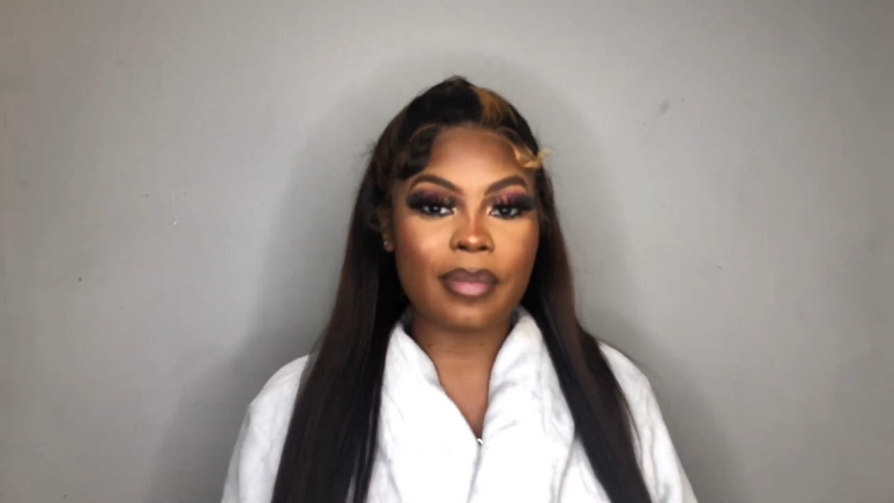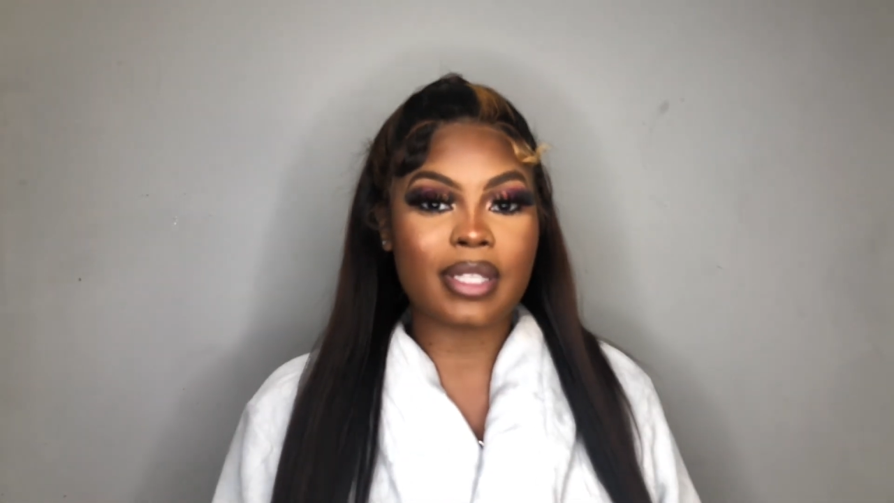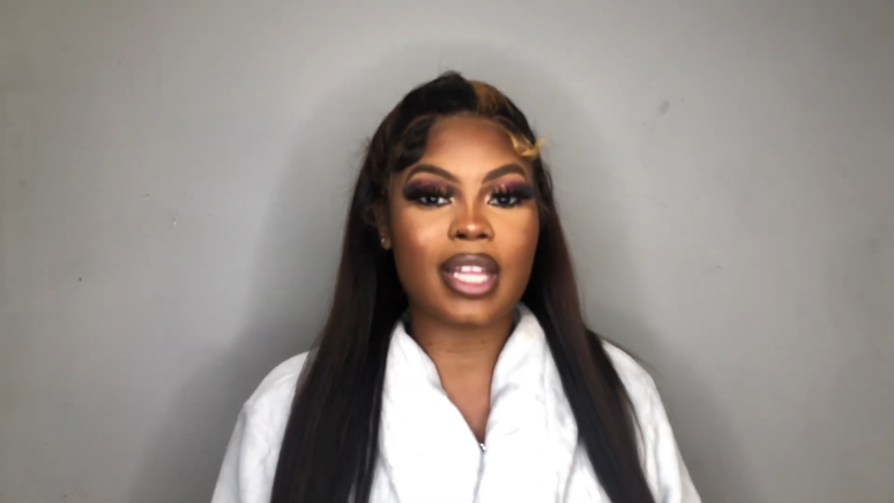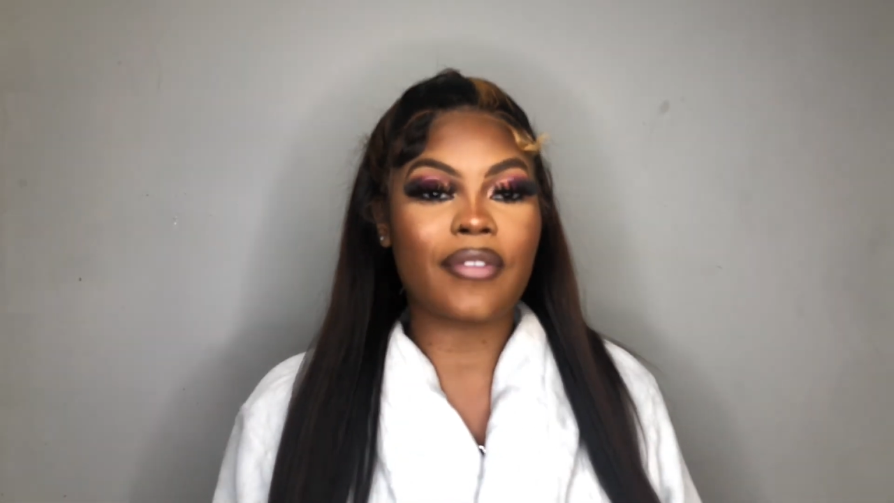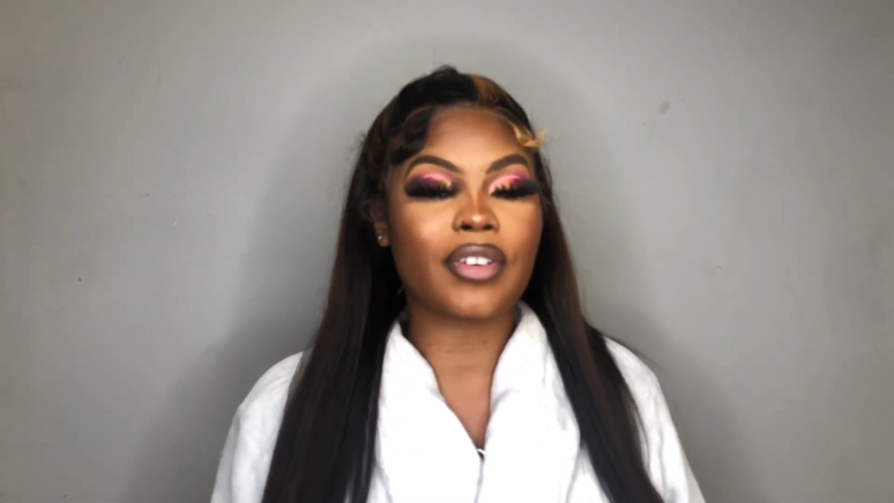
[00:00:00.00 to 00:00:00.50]
is
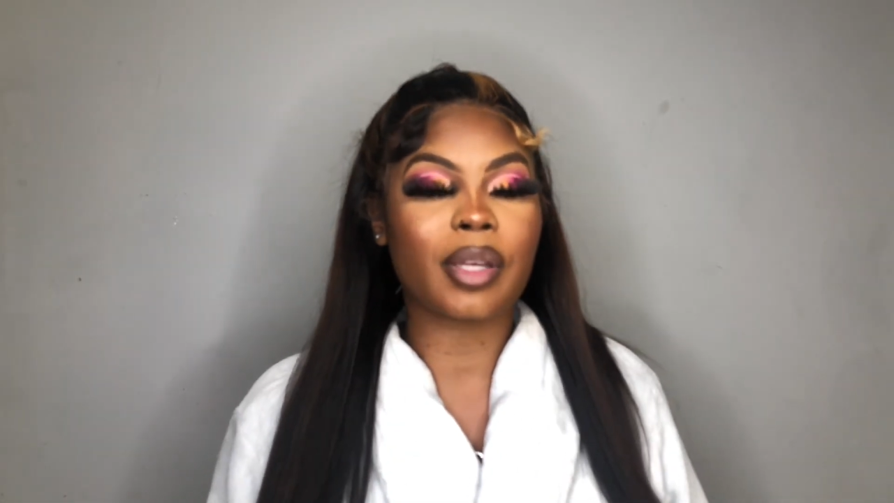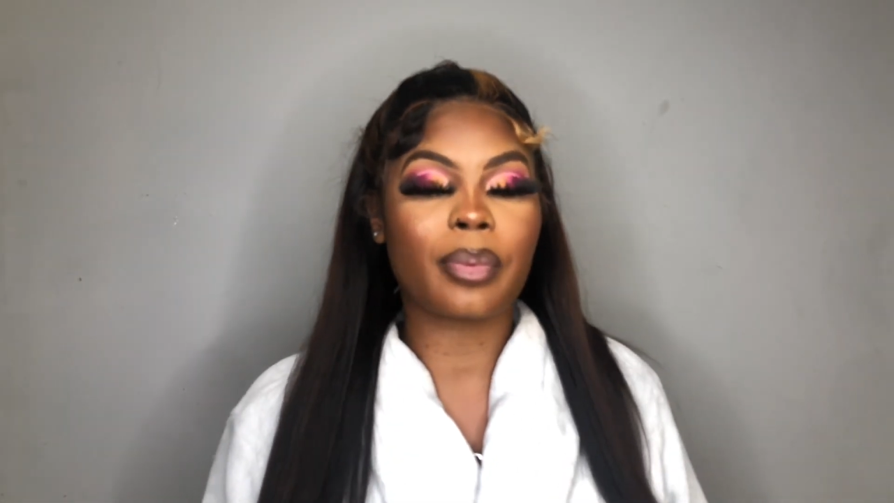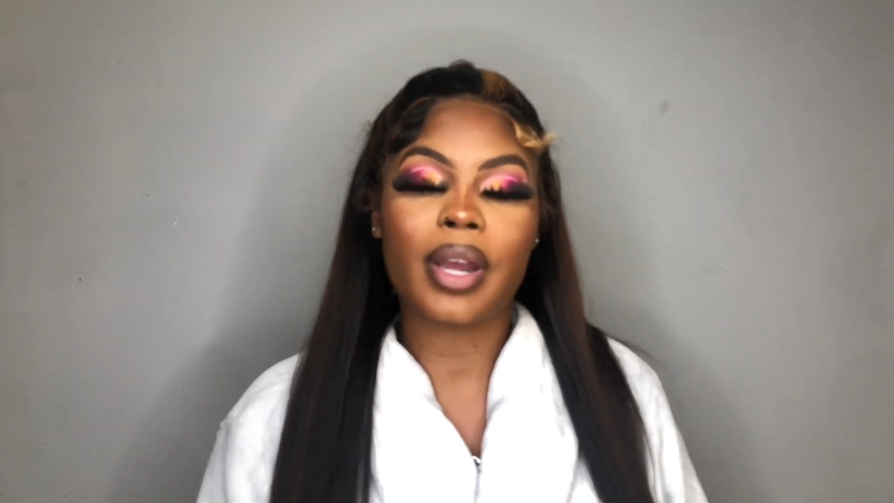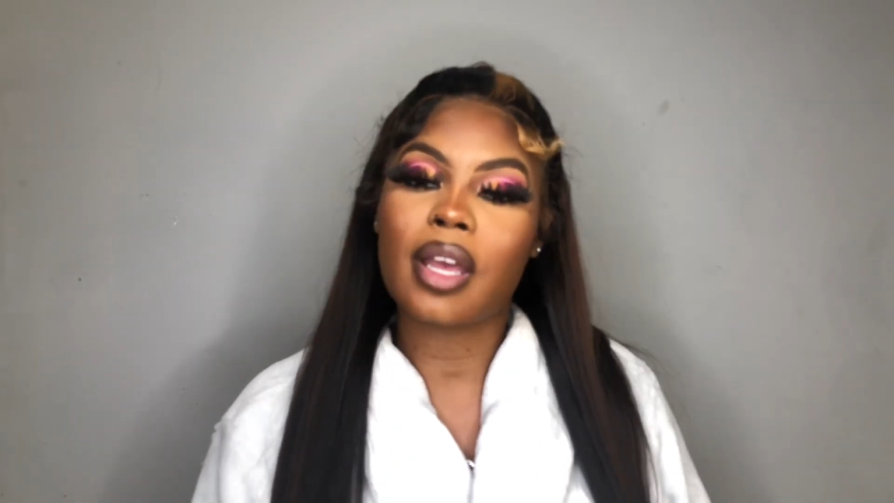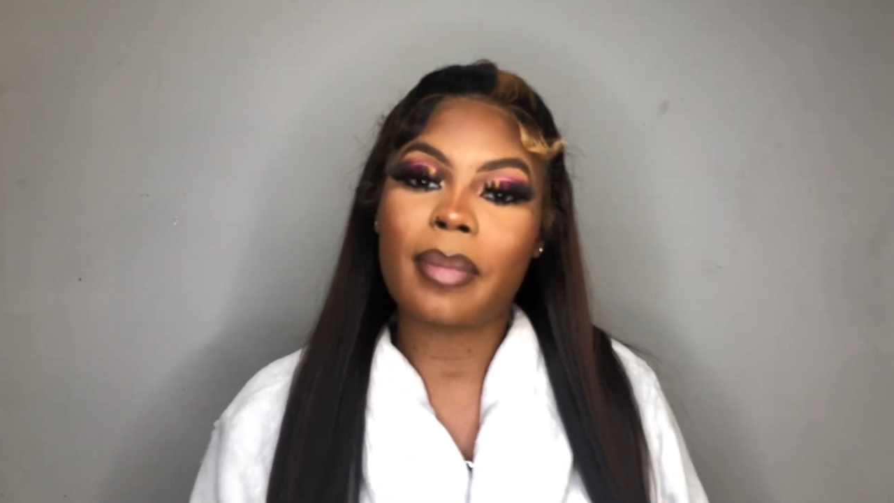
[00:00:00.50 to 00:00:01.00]
definitely
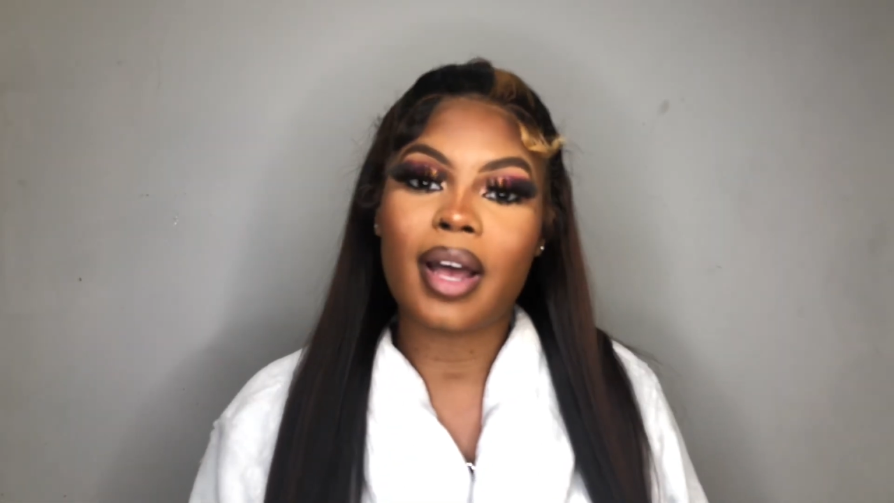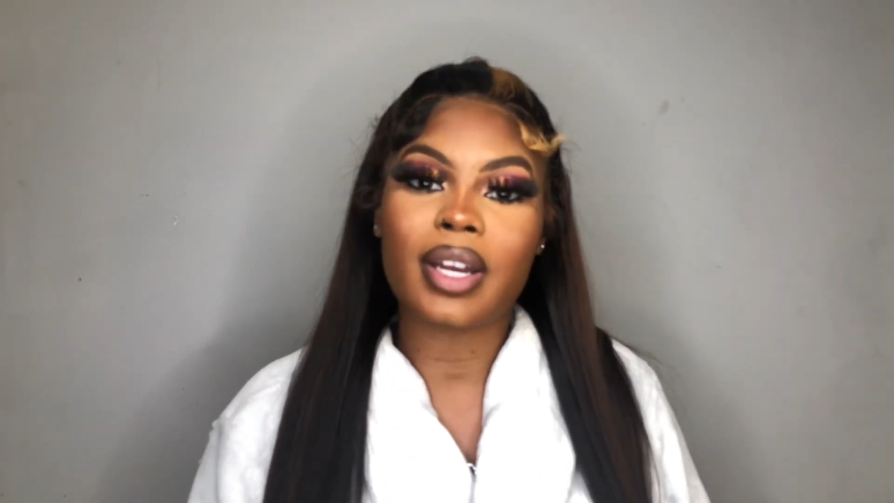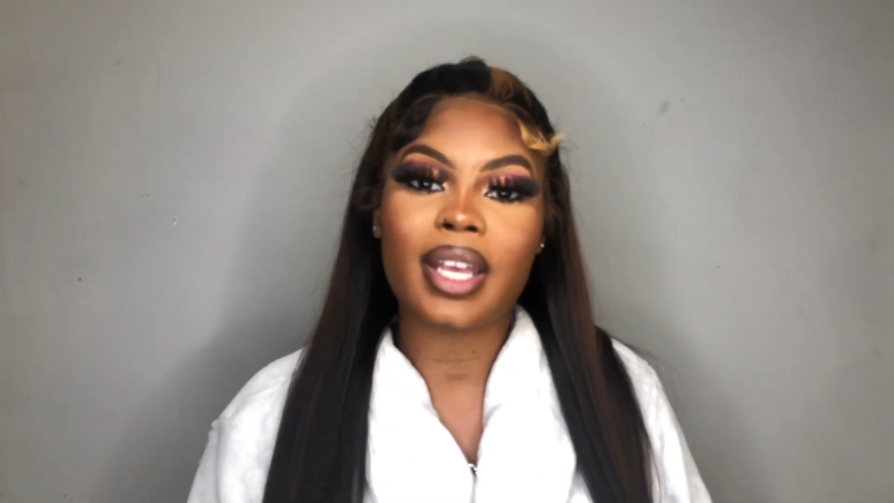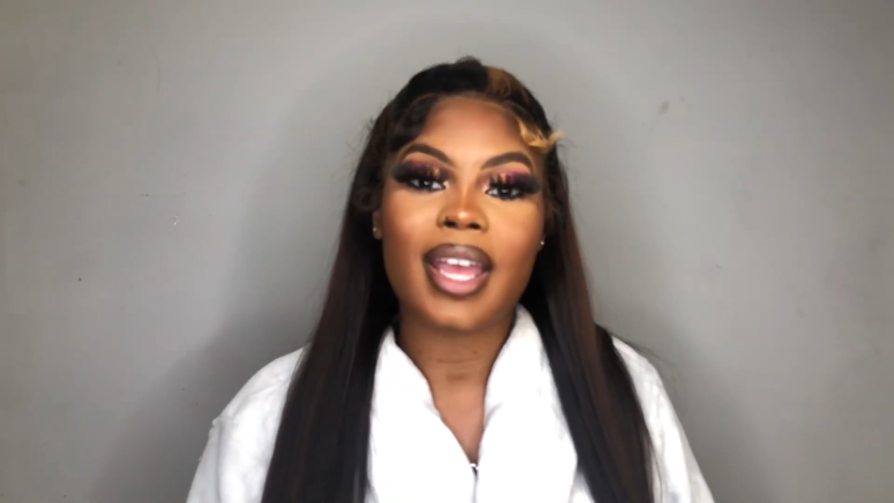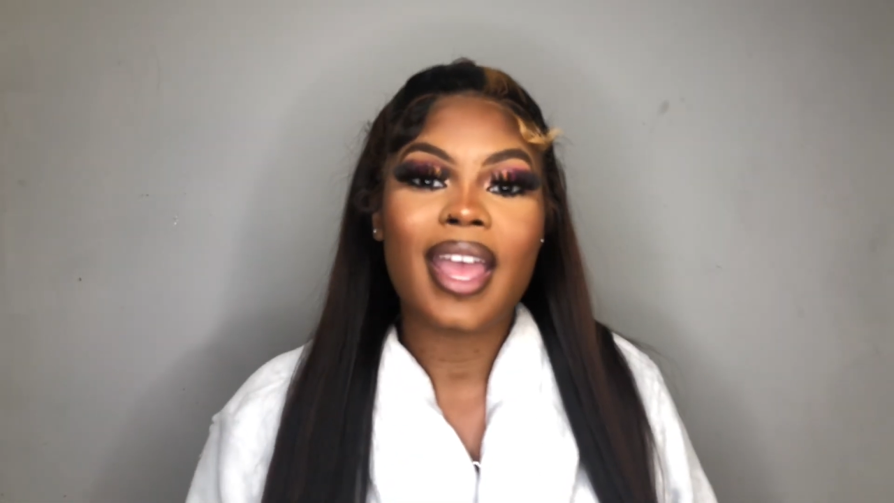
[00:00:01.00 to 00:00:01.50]
pray about
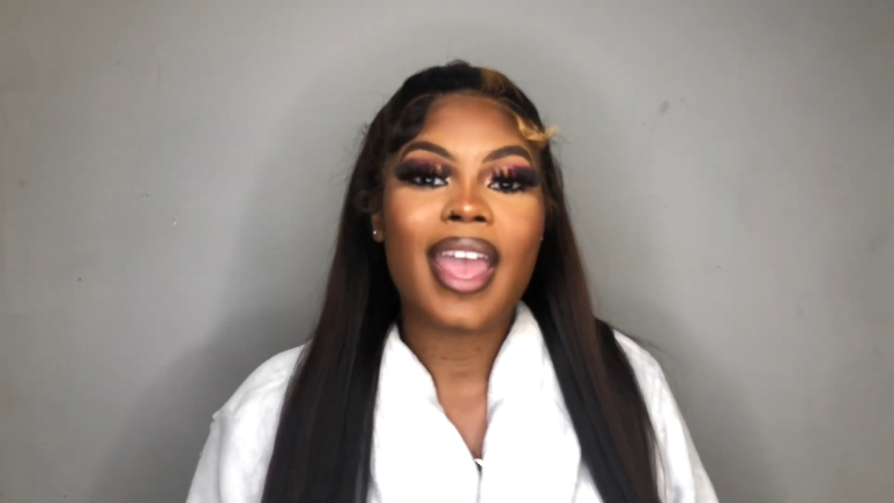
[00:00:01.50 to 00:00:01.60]
it.